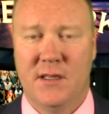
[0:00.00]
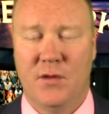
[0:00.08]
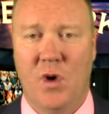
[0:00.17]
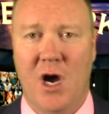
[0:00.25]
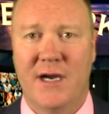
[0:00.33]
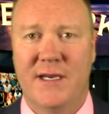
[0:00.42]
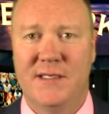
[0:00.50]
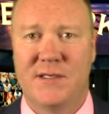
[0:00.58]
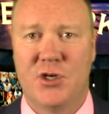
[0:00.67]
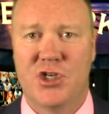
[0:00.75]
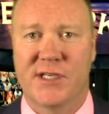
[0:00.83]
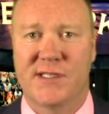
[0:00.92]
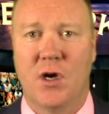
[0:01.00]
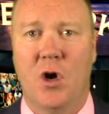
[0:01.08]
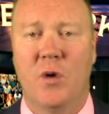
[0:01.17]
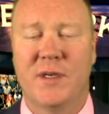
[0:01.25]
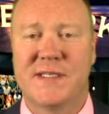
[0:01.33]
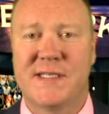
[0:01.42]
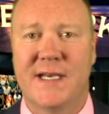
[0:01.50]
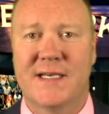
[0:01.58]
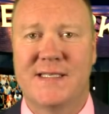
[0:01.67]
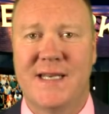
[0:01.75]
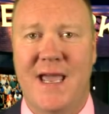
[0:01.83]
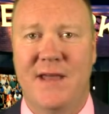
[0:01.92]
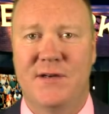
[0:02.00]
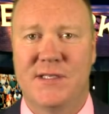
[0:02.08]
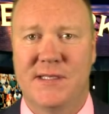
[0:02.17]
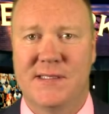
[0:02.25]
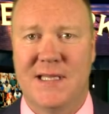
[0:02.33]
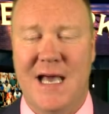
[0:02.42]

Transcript: The Rockies are just 0-6 in Anderson's